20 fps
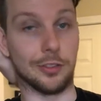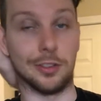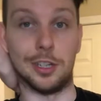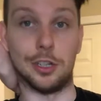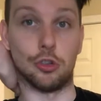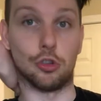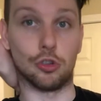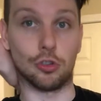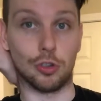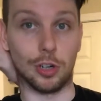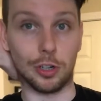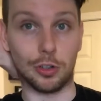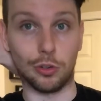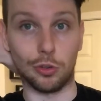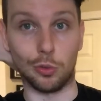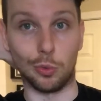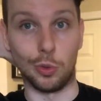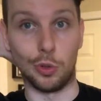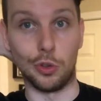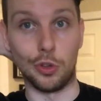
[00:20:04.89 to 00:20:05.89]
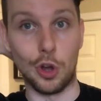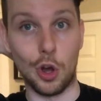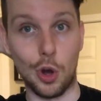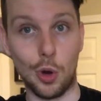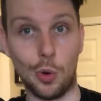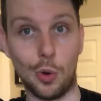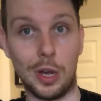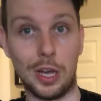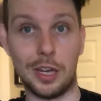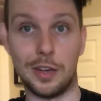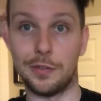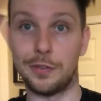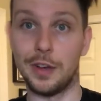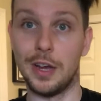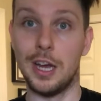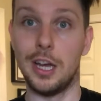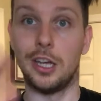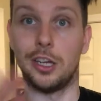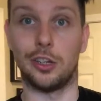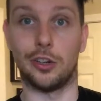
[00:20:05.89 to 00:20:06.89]
the instructors will know if
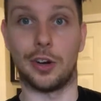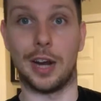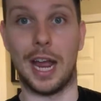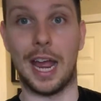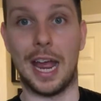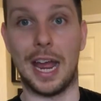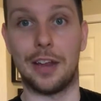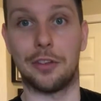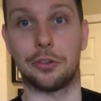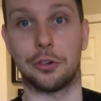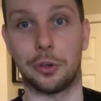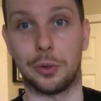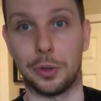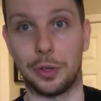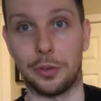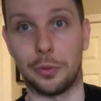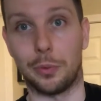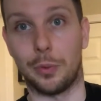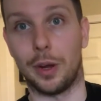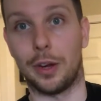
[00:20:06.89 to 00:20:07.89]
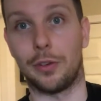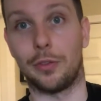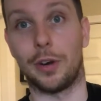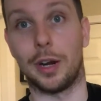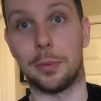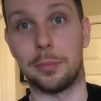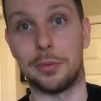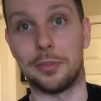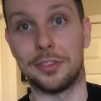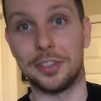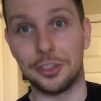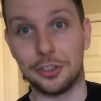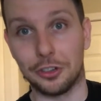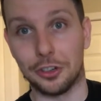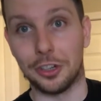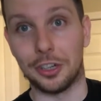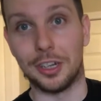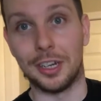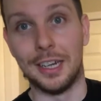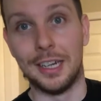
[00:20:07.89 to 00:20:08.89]
your hands are going in the right
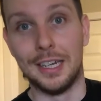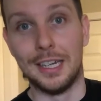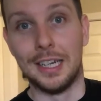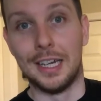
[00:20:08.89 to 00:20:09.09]
position,